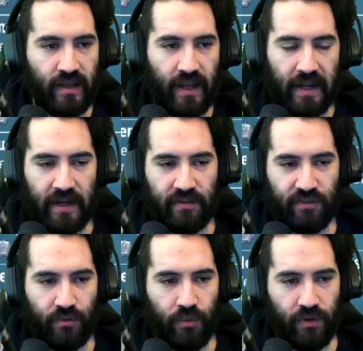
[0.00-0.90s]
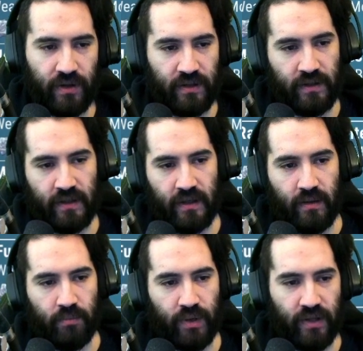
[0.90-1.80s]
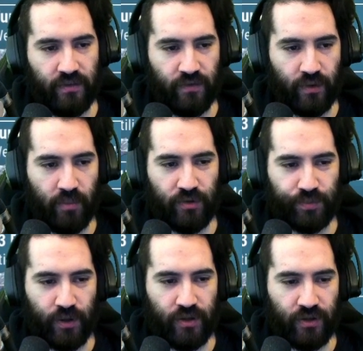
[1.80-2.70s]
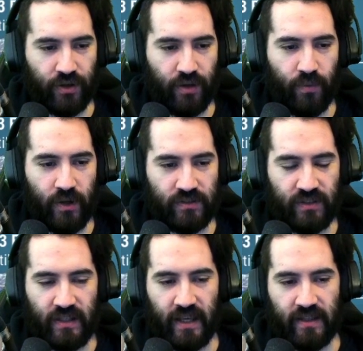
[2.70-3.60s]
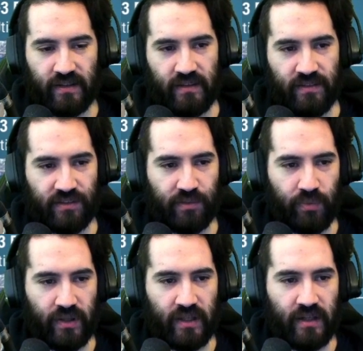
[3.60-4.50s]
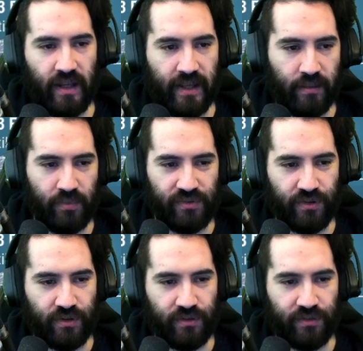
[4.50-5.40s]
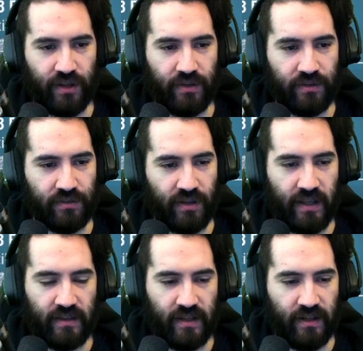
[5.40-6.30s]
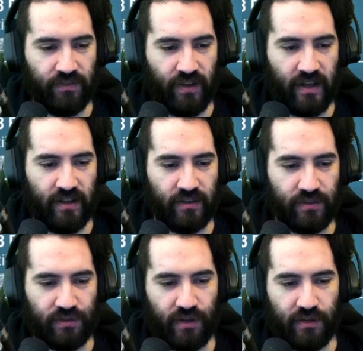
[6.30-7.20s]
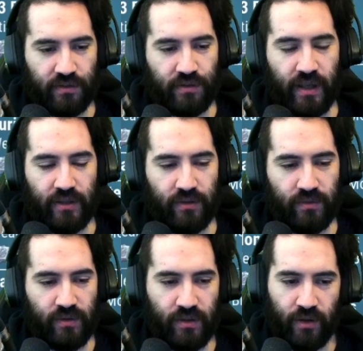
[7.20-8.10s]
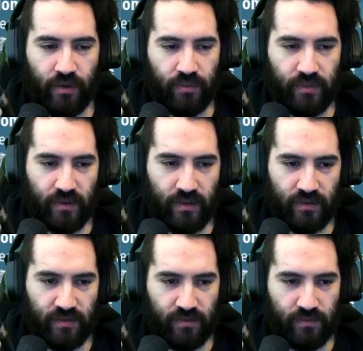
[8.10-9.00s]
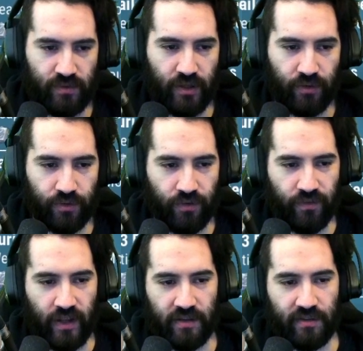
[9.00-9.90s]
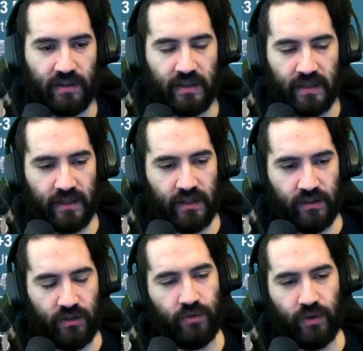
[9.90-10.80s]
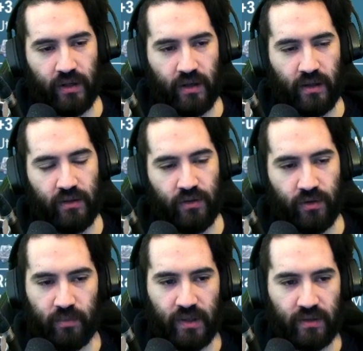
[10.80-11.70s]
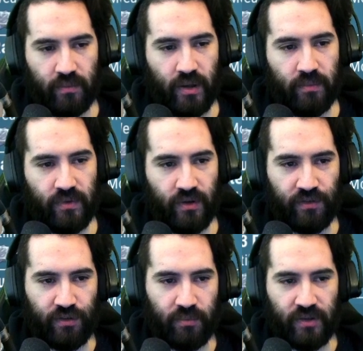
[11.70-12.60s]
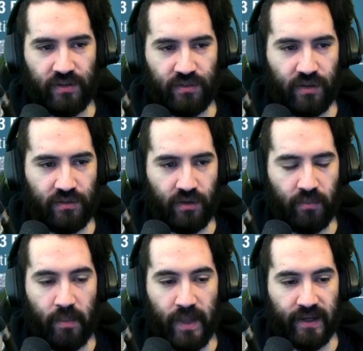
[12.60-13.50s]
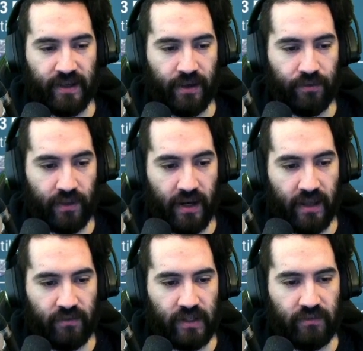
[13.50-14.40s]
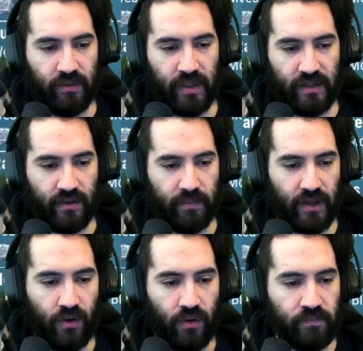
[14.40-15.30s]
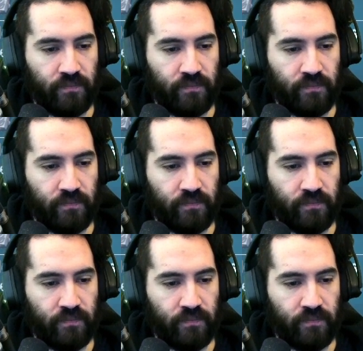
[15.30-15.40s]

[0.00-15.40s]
and sword, but for the most part you're going to want to get discipline and berserker cells, and then if any other cells that, you know, tickle your fancy, you can pick them up. There are some of these cells on my main account that I haven't even picked up at all.